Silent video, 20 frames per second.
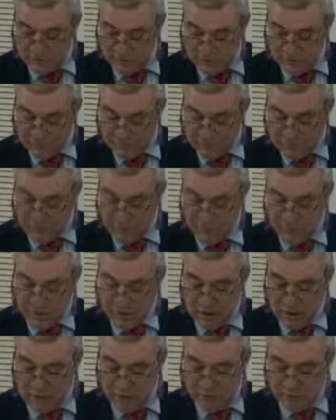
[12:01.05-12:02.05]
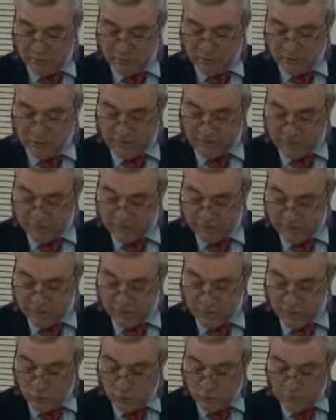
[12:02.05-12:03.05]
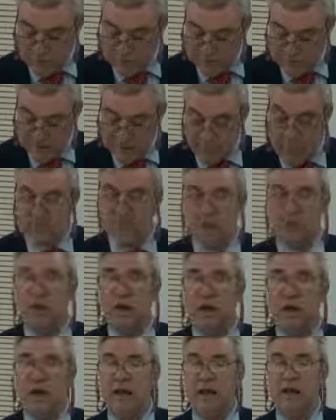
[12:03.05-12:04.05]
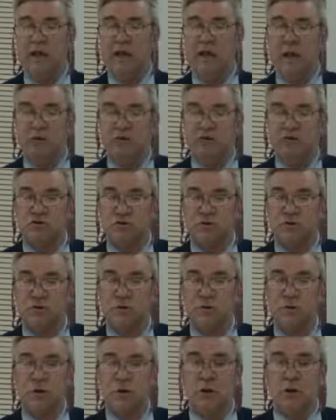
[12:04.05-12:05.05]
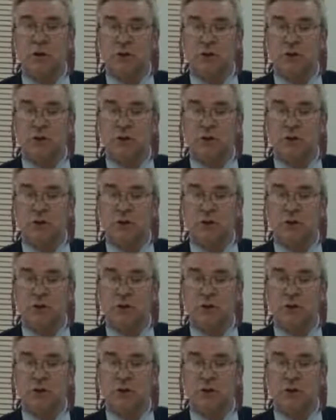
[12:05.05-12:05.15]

Services, on behalf of the government, will establish a cultural